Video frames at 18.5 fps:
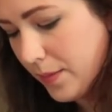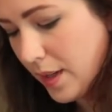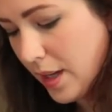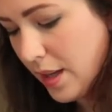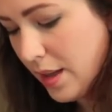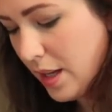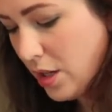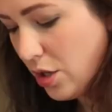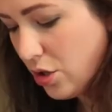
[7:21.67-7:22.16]

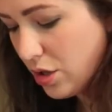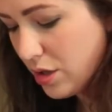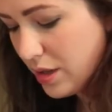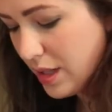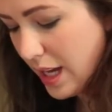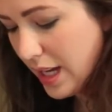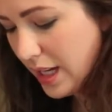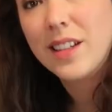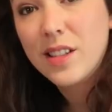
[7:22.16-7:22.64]
And then you just
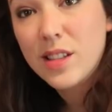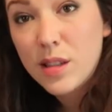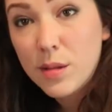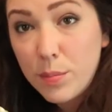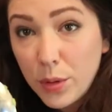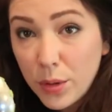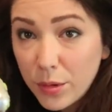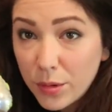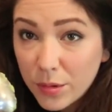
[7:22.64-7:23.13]
take a
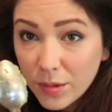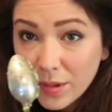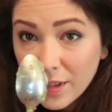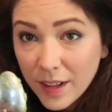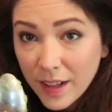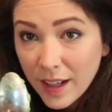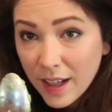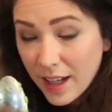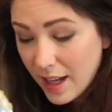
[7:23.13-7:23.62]
spoon
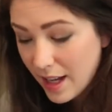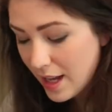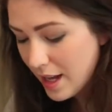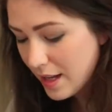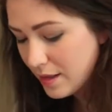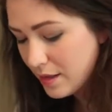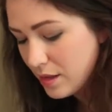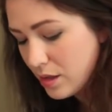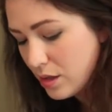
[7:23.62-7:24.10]

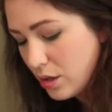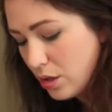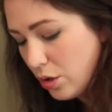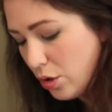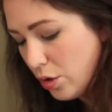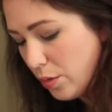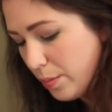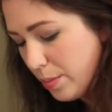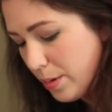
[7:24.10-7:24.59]
and
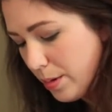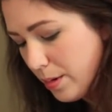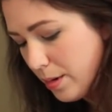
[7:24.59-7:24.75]
scoop